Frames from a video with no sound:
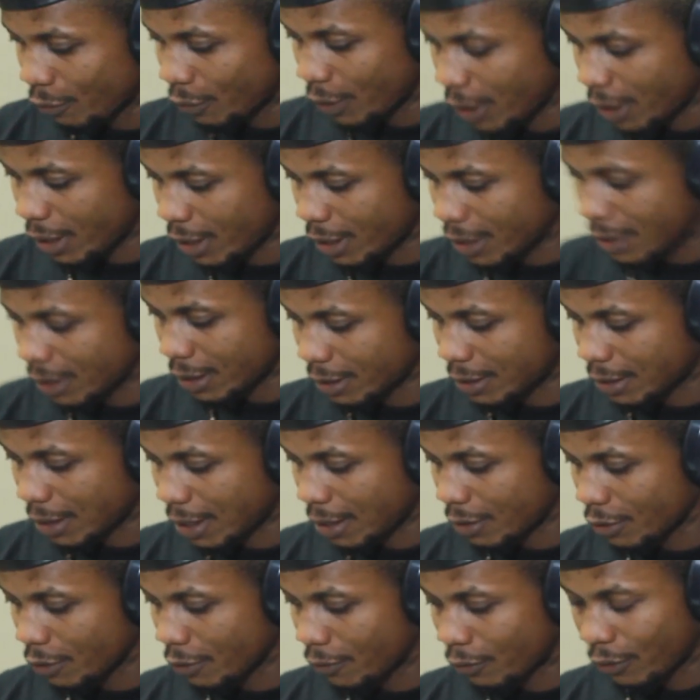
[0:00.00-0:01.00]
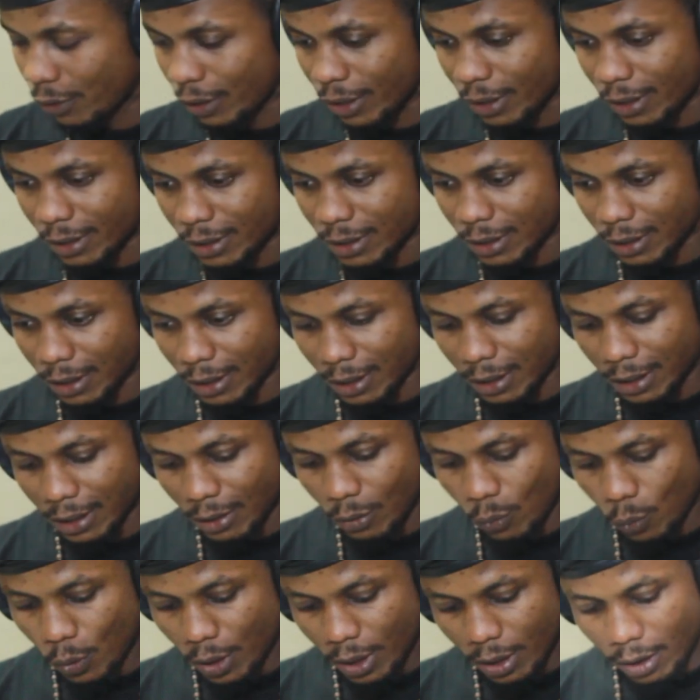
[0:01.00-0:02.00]
you've heard this and you've learned
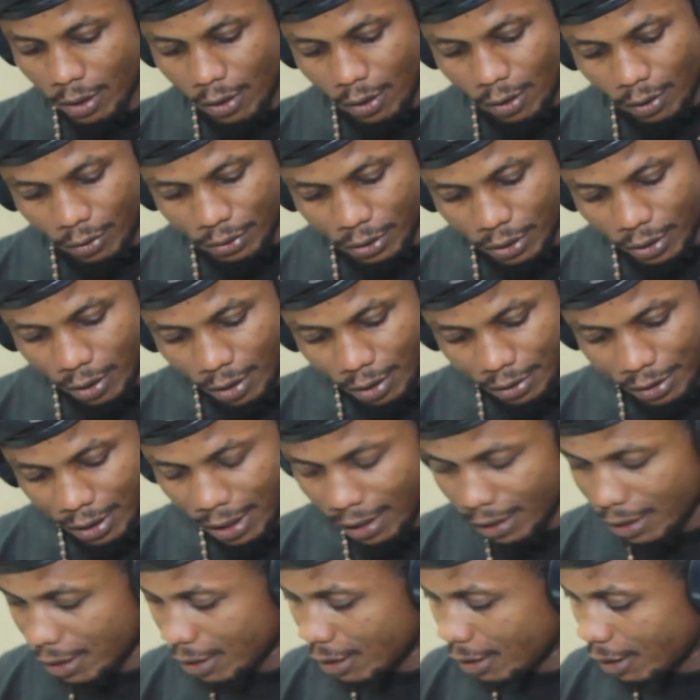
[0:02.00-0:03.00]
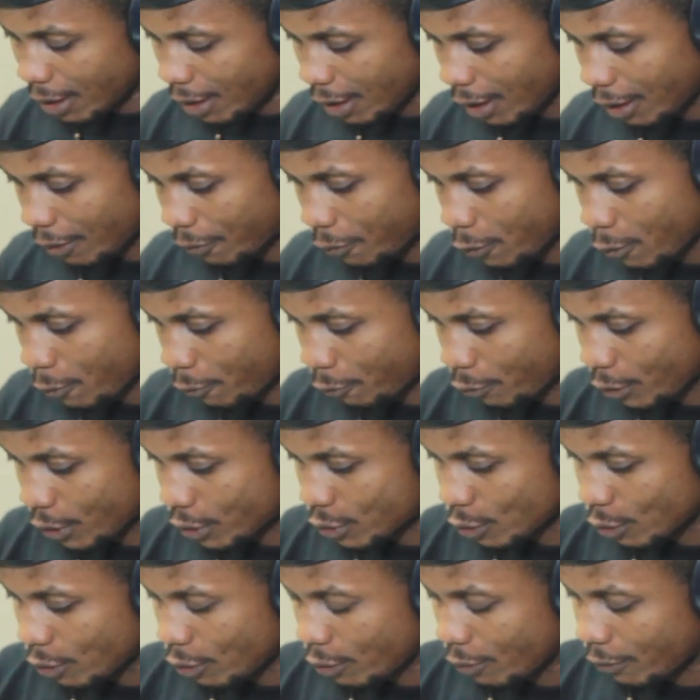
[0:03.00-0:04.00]
in a way or the other, feel
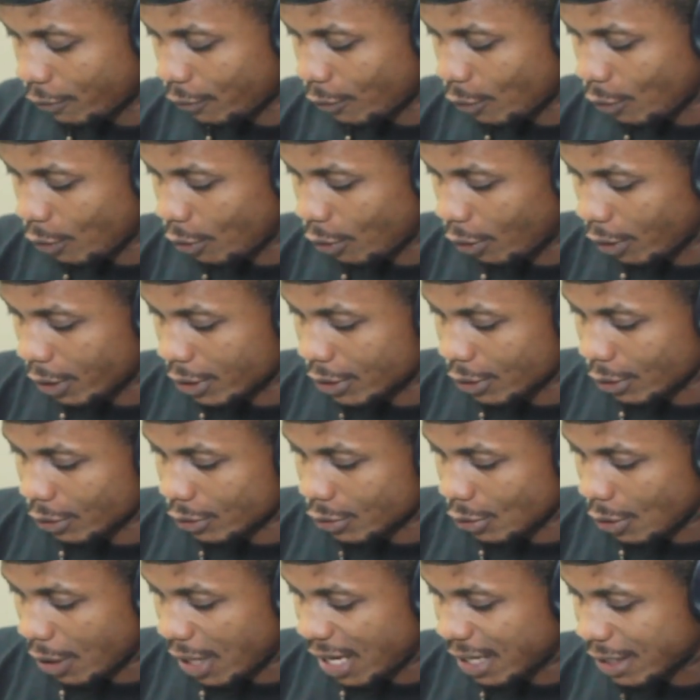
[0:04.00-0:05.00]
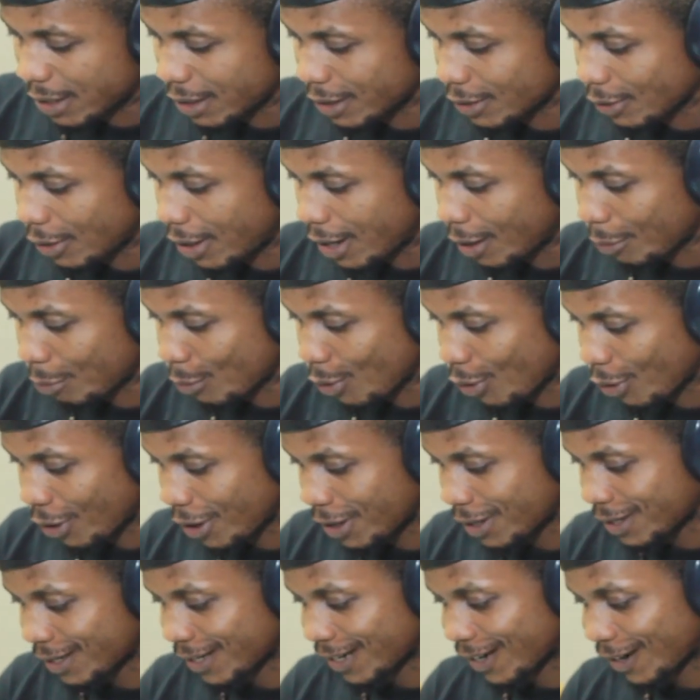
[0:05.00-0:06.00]
free to look for Dr. Ade
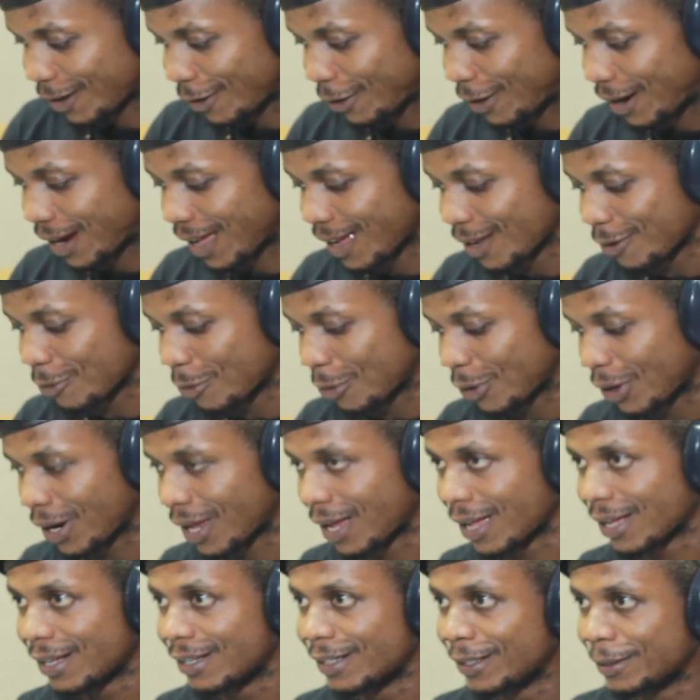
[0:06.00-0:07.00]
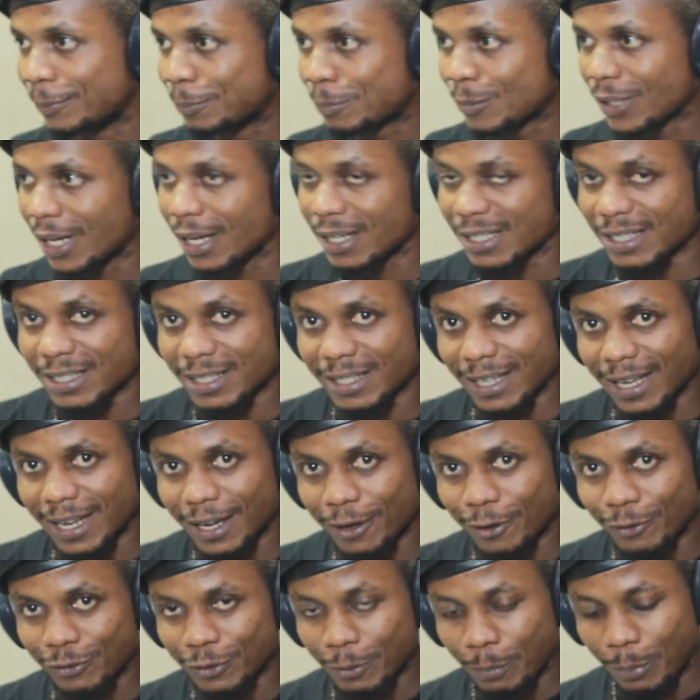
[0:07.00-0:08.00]
Dolapo Olayiwola. She's the
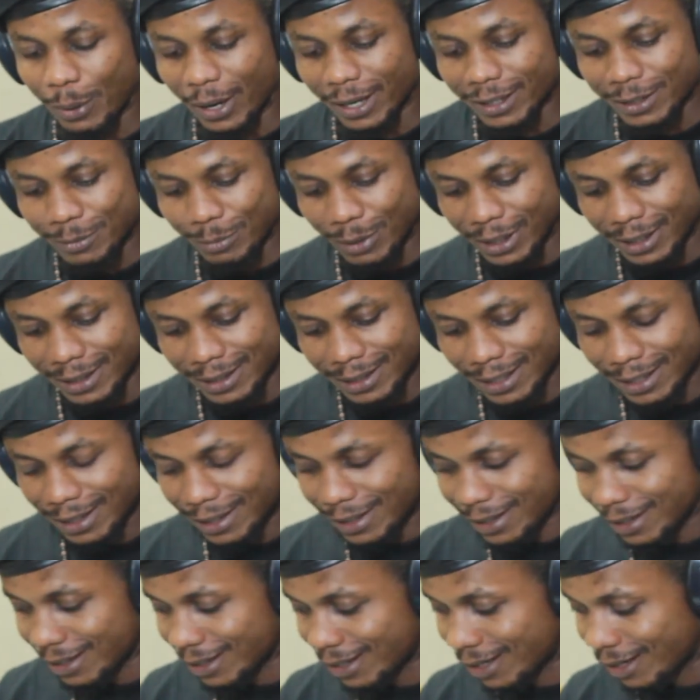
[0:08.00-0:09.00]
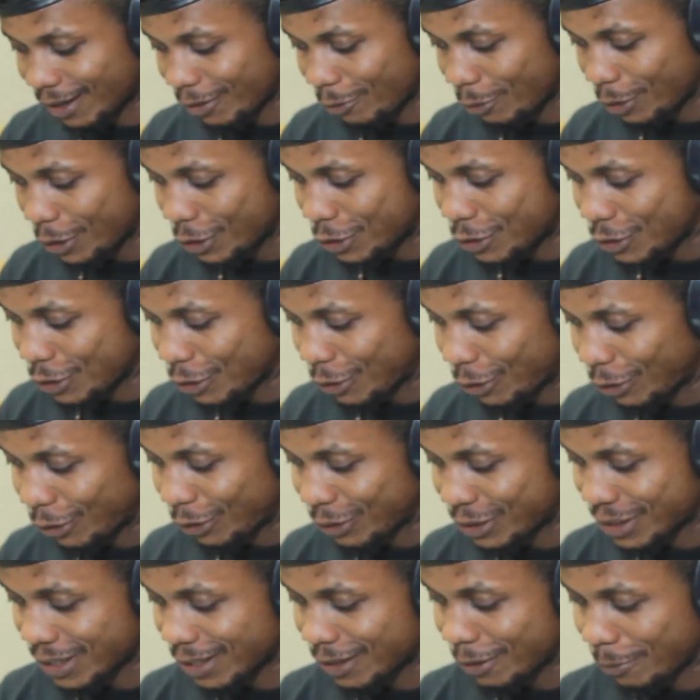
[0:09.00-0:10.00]
head of department,
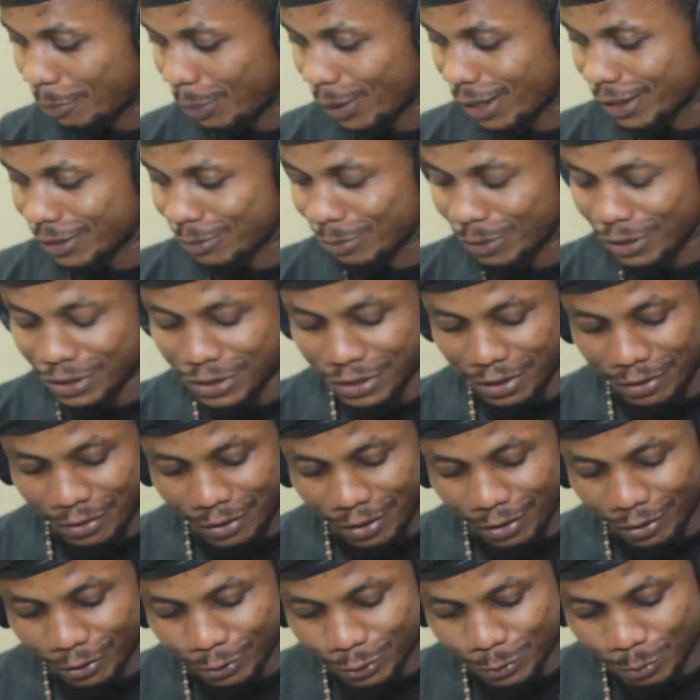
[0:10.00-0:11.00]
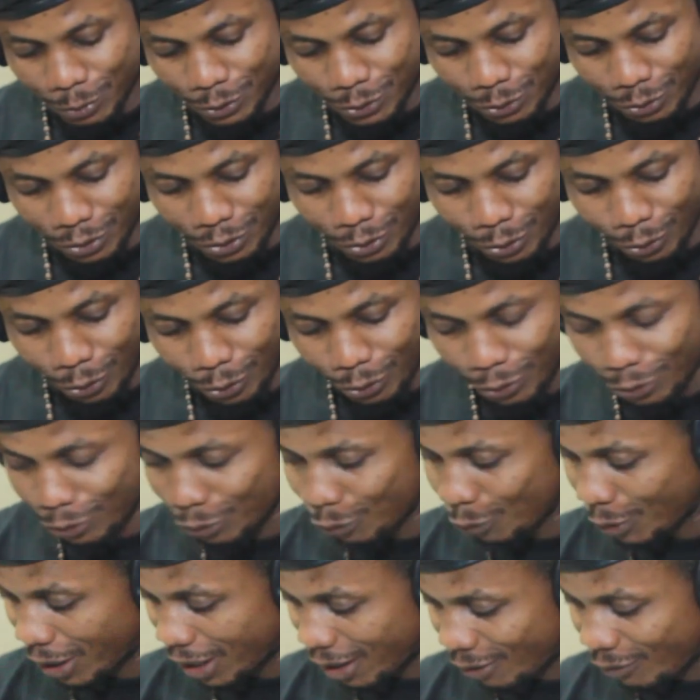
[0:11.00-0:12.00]
radiology department, General Hospital
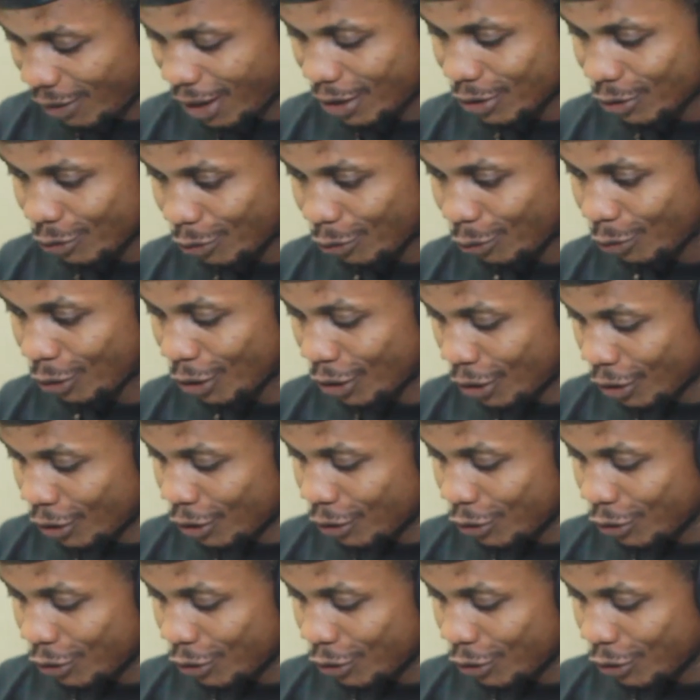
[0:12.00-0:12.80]
Ikorodu. Whenever you